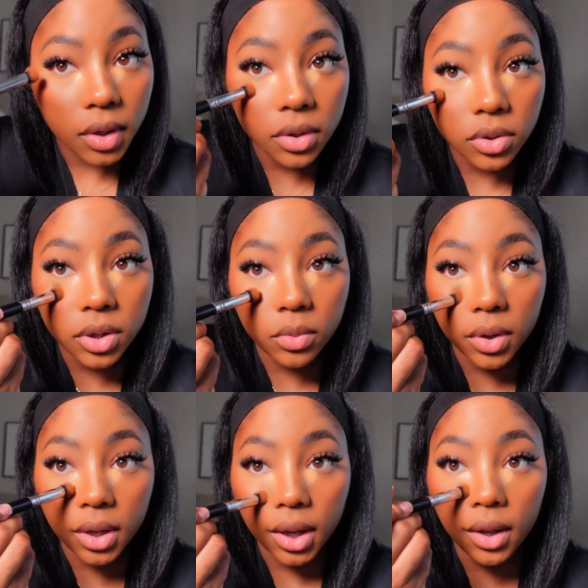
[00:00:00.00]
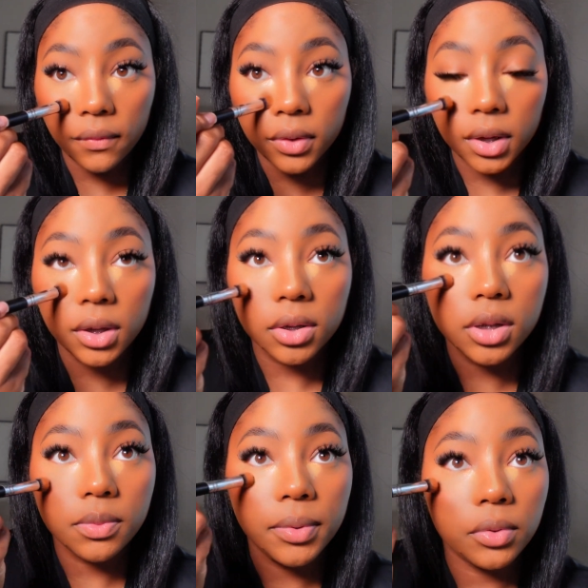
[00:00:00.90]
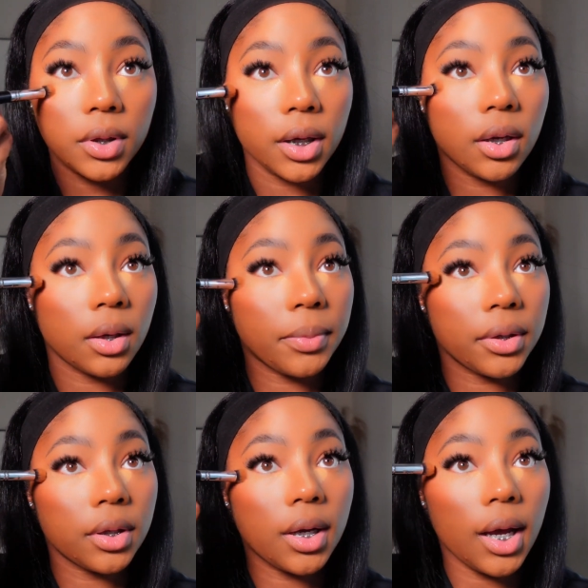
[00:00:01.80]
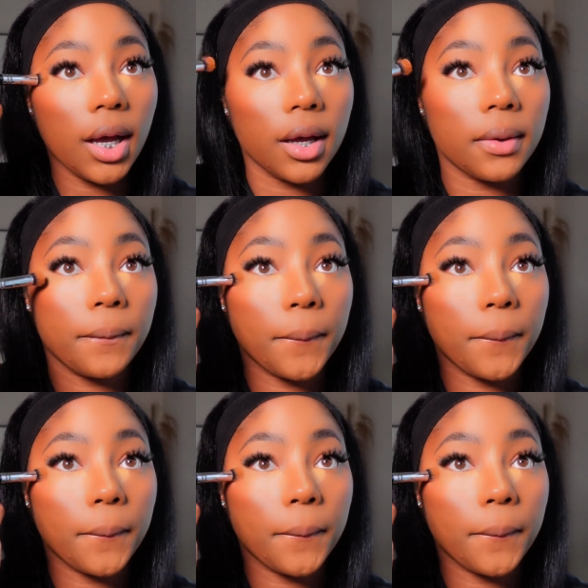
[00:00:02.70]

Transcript: you just want to evenly distribute that up under the eye.